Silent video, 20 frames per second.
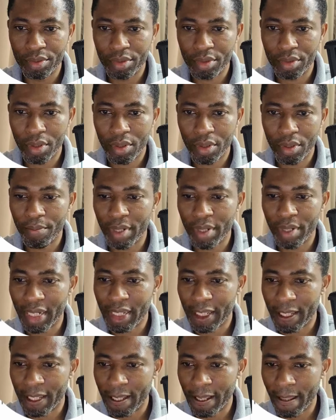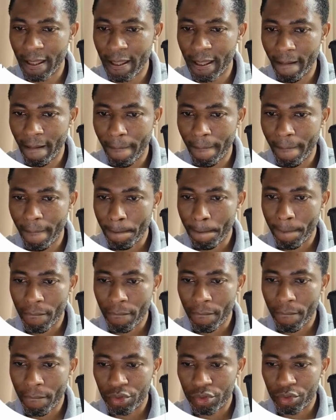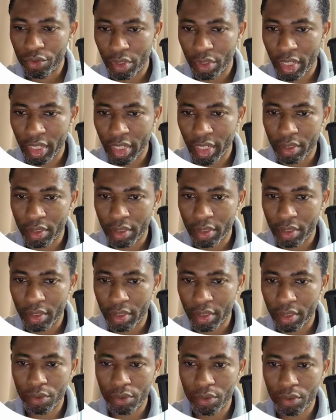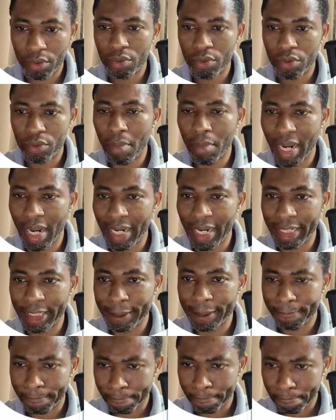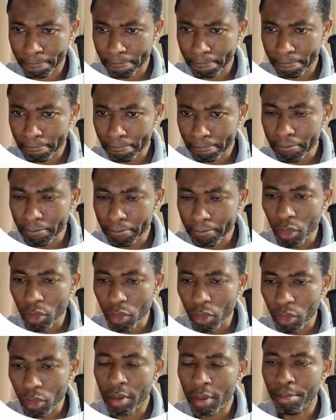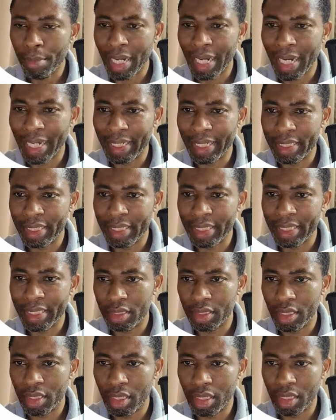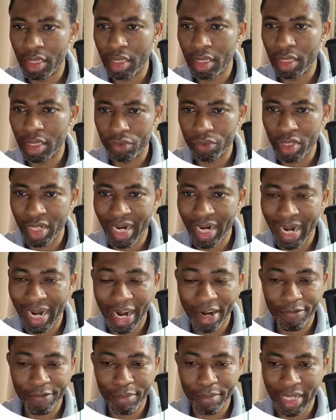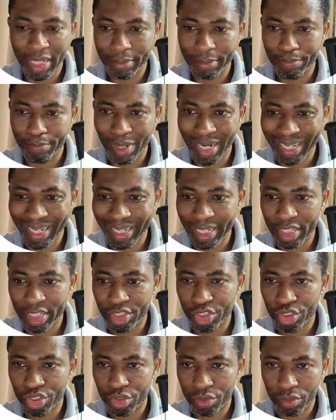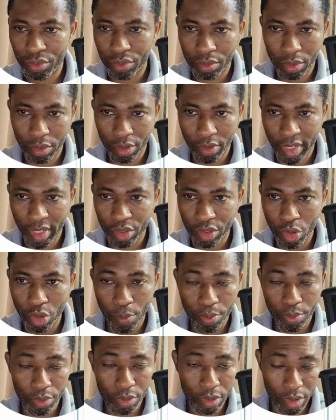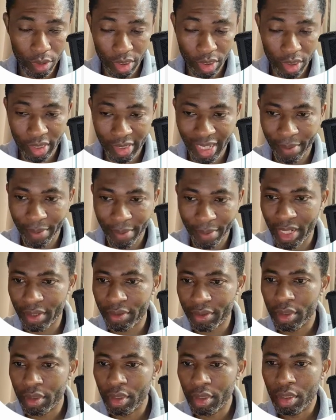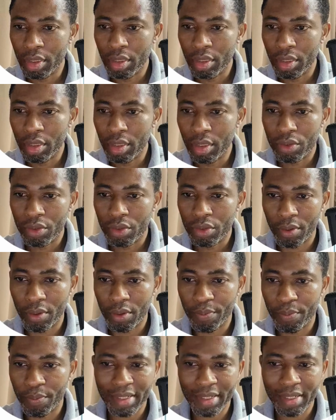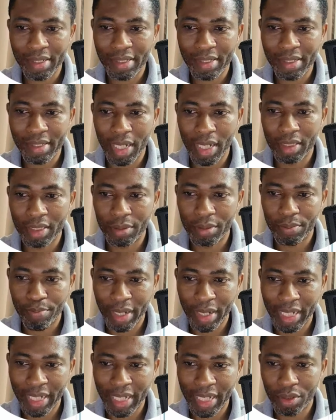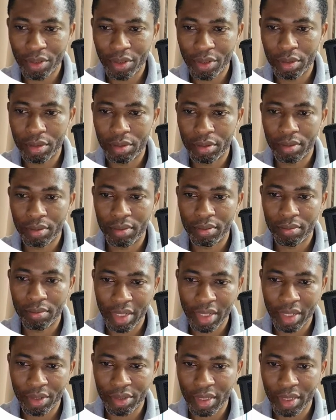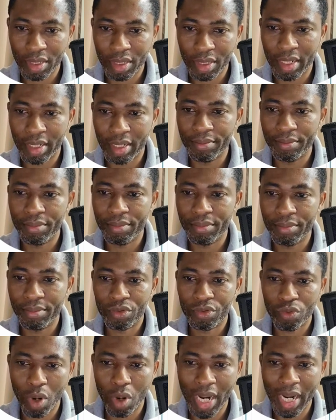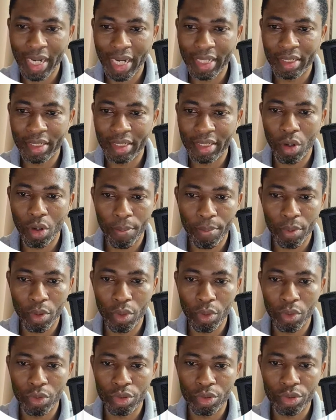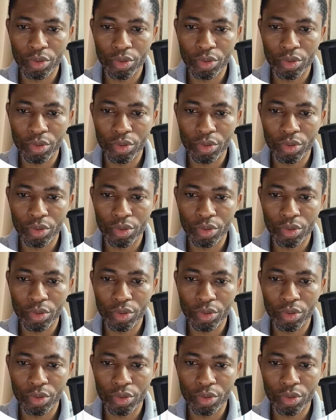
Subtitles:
come back here. So okay, go to my where I have my package already open in the terminal. So I'll pass the command python minus m twine upload